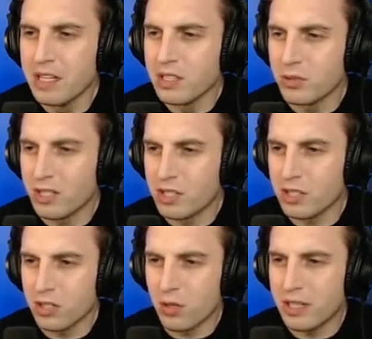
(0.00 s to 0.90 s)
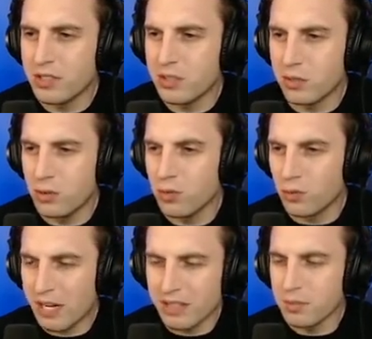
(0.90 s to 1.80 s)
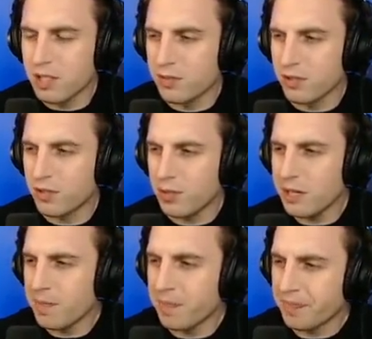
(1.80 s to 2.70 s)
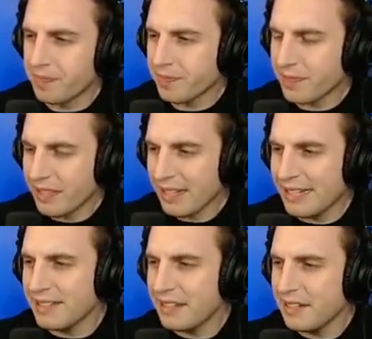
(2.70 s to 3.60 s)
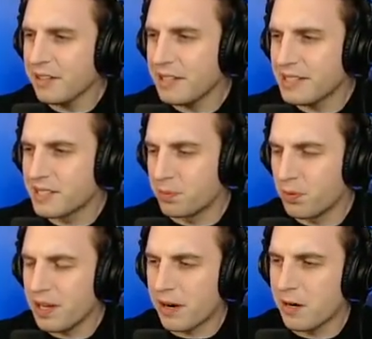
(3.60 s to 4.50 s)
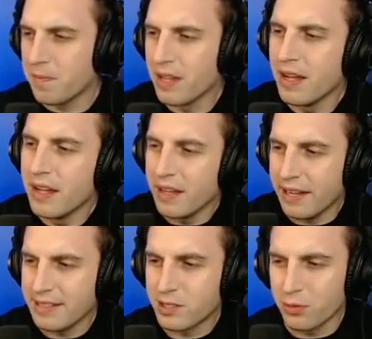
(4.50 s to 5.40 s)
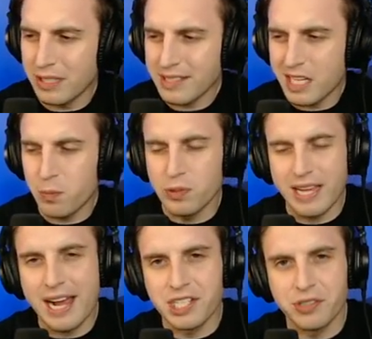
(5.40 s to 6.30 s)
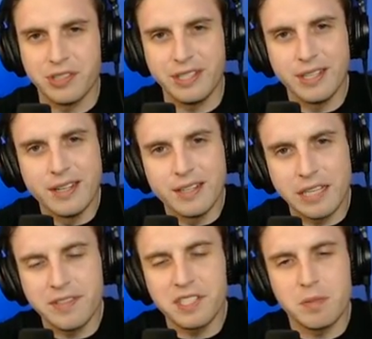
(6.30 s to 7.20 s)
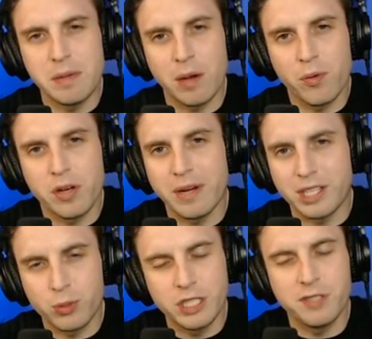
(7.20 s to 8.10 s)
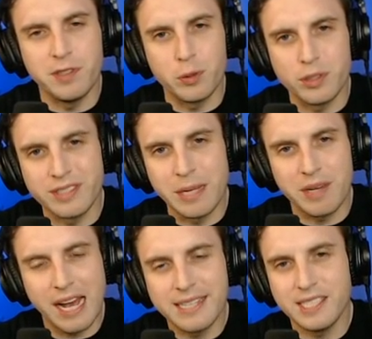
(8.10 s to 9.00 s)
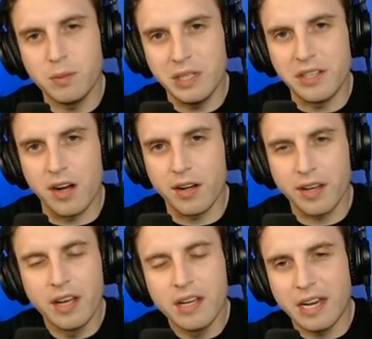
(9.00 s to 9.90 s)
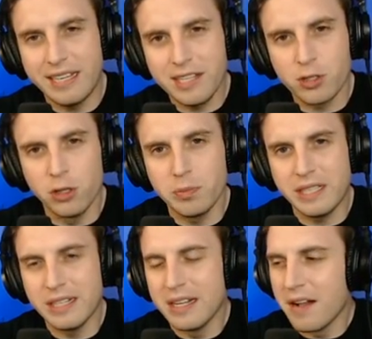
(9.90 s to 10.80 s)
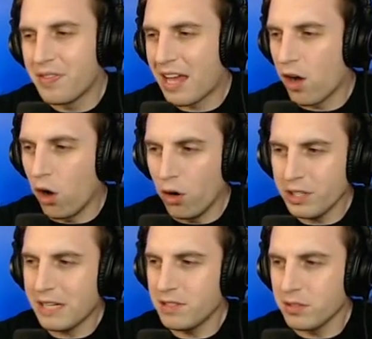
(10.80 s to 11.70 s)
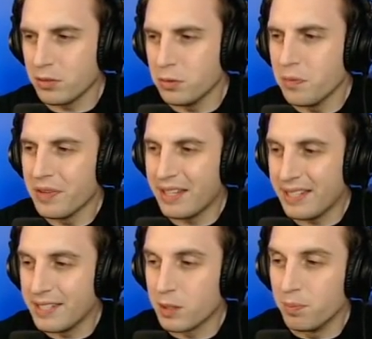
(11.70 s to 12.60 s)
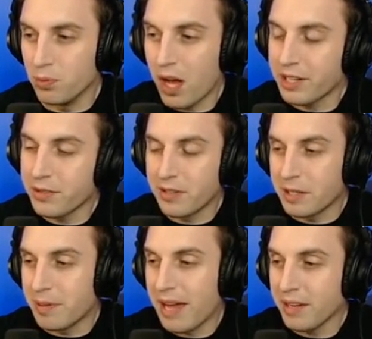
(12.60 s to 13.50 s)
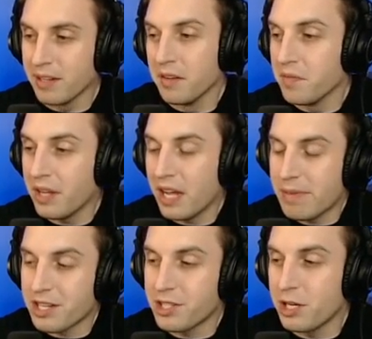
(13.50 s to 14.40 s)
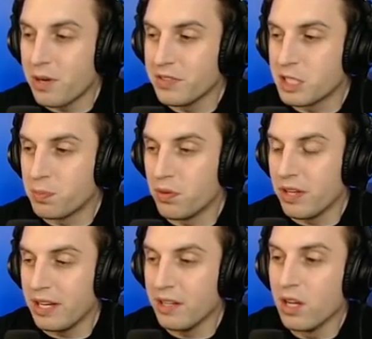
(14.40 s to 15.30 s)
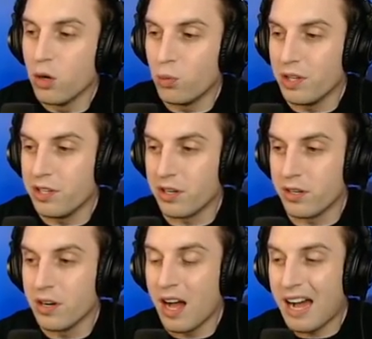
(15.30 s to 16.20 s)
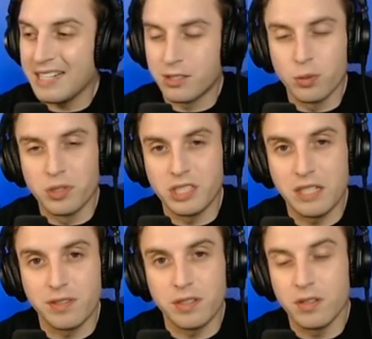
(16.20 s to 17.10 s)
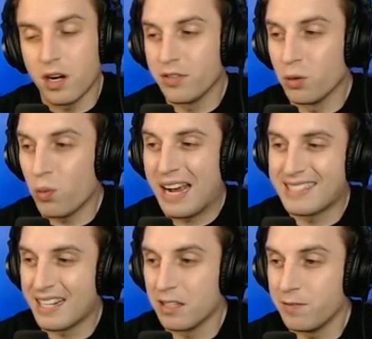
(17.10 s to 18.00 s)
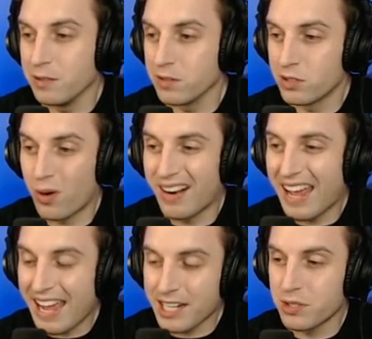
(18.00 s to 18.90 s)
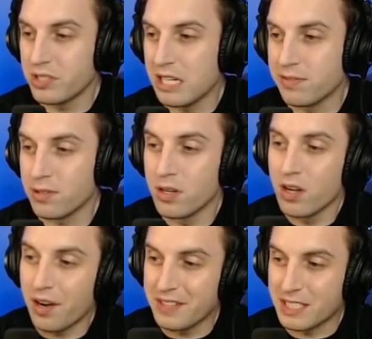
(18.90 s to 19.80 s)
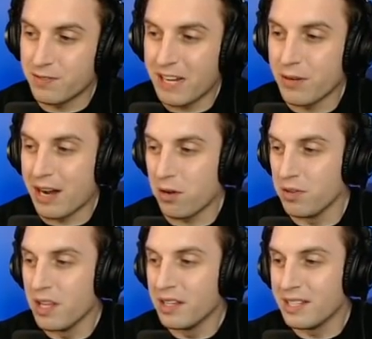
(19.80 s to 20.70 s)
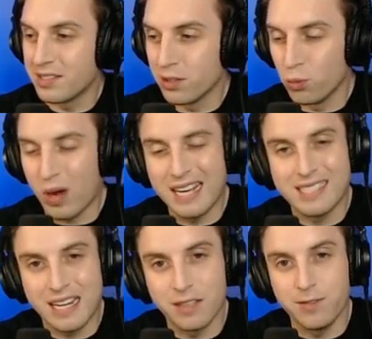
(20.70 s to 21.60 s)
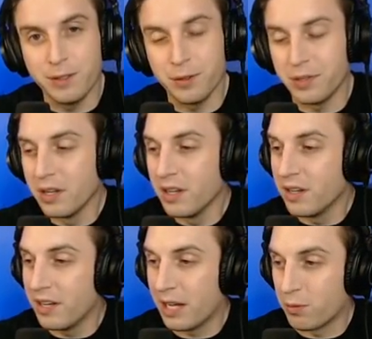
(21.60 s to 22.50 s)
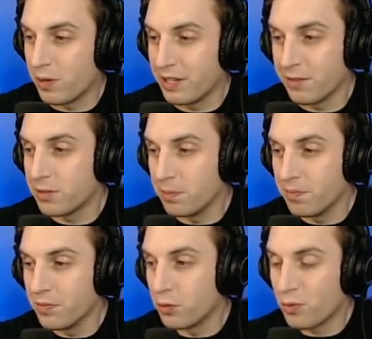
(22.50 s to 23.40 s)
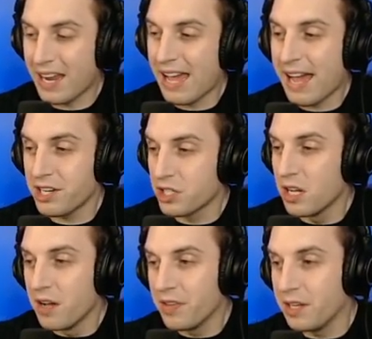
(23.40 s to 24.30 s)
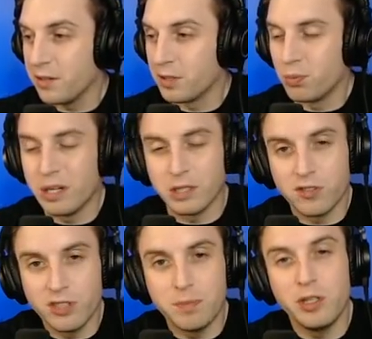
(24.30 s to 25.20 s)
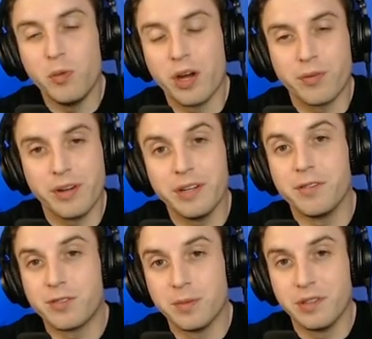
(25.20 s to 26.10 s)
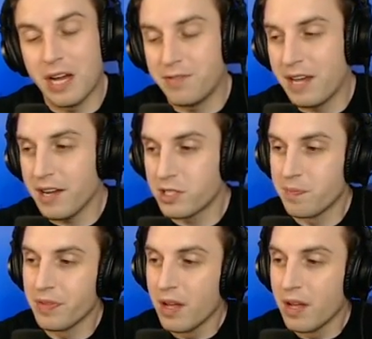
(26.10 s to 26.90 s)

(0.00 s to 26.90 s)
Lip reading: So let's just go into random cover 3. And here is the play art. And so this tip was actually given to me by one of my Twitch viewers named ICBDog. And he told me that all you have to do is block your running back and make sure you run this play with your ISO receiver on the wide side of the field. So our X receiver on this fade route is to the wide side of the field, and we're running it from the right hash. If the play was flipped, you'd want to run it from the left hash.